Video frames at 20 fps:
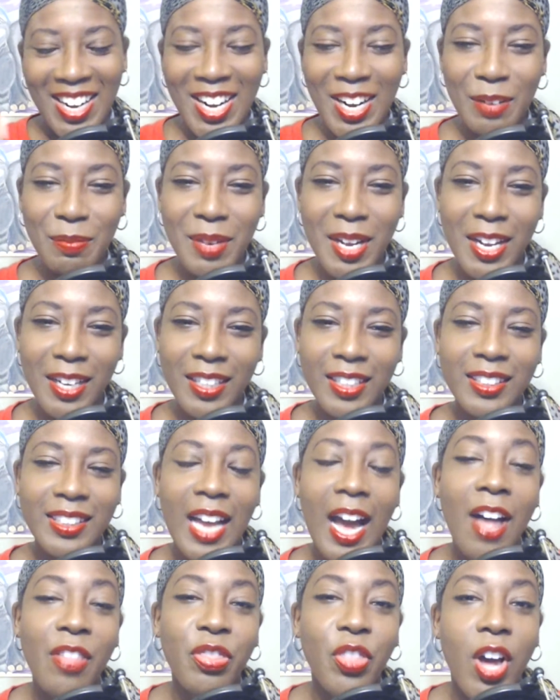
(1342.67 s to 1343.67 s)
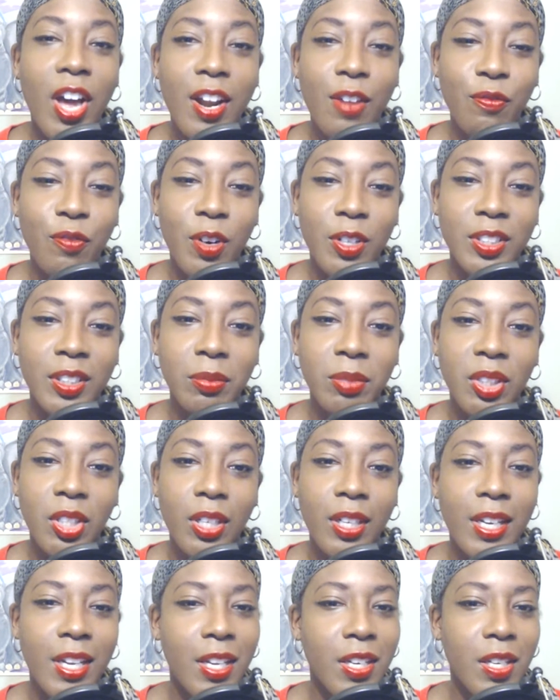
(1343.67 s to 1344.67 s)
Oh man, because I thought at first it was
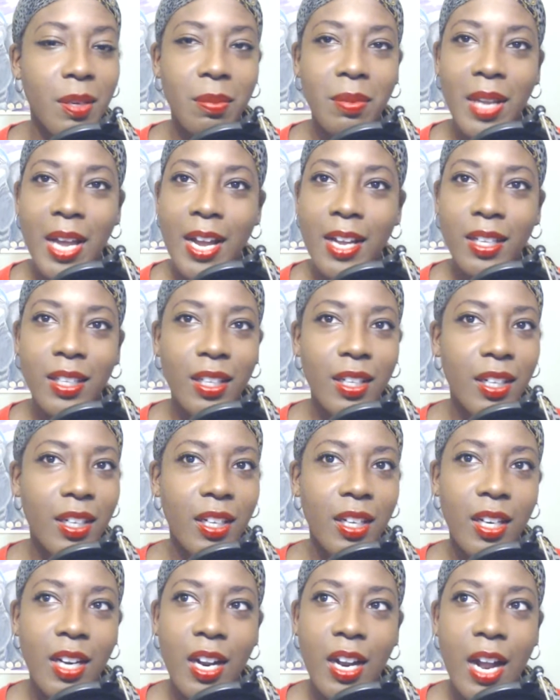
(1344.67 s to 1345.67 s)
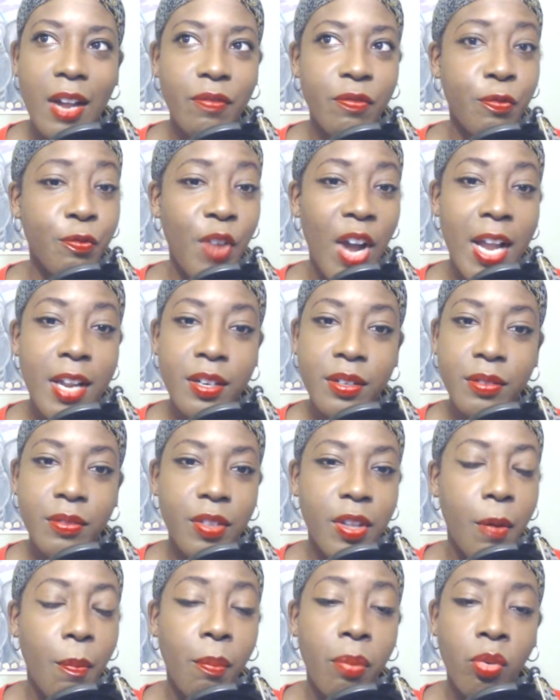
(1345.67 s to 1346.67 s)
going to end up like
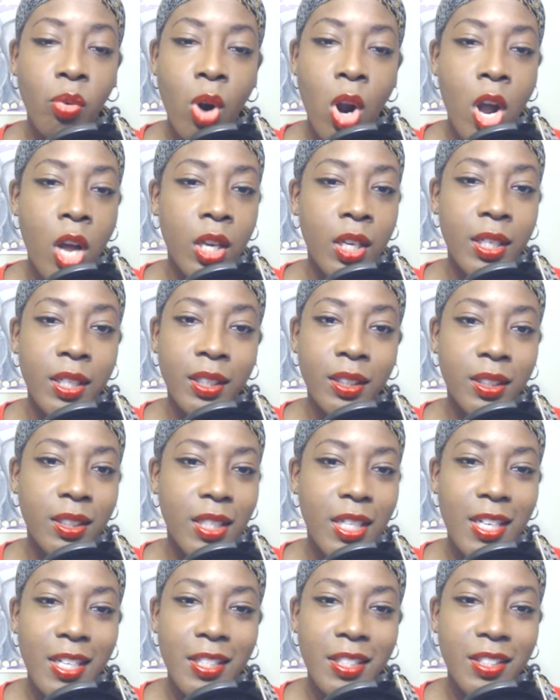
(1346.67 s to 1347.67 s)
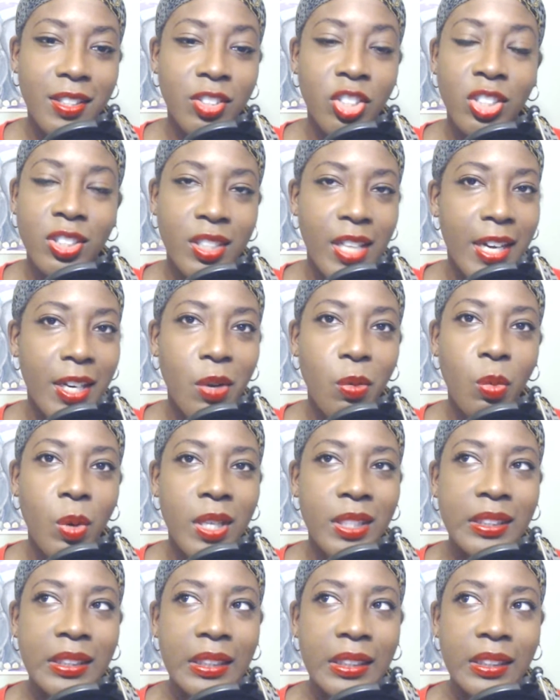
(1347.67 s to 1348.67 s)
fighting them, brawling it, just like it
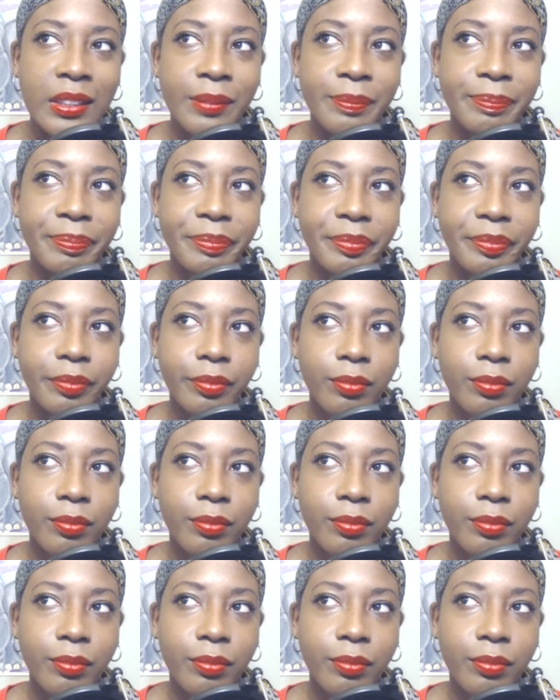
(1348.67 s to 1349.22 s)
was in